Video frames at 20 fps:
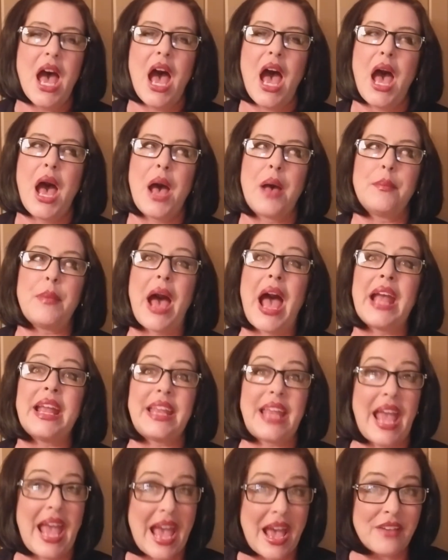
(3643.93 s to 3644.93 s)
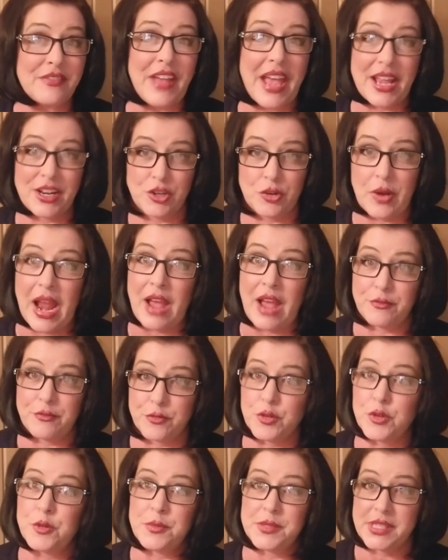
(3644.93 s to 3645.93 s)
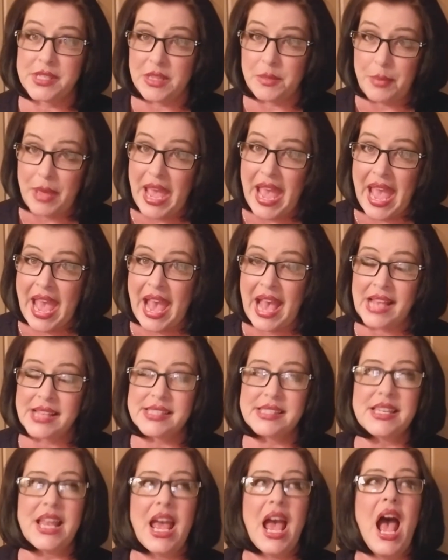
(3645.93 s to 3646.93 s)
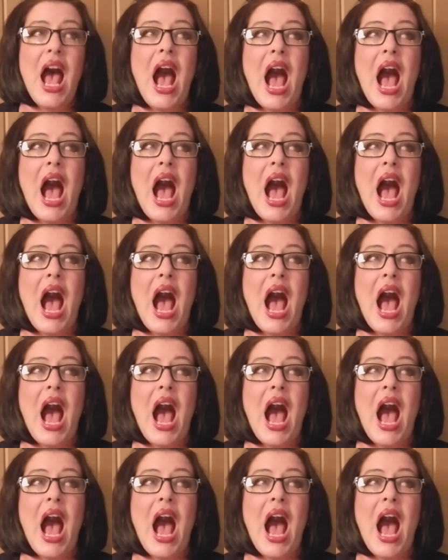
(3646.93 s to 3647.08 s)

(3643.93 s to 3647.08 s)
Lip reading: I have had craft rooms in the past.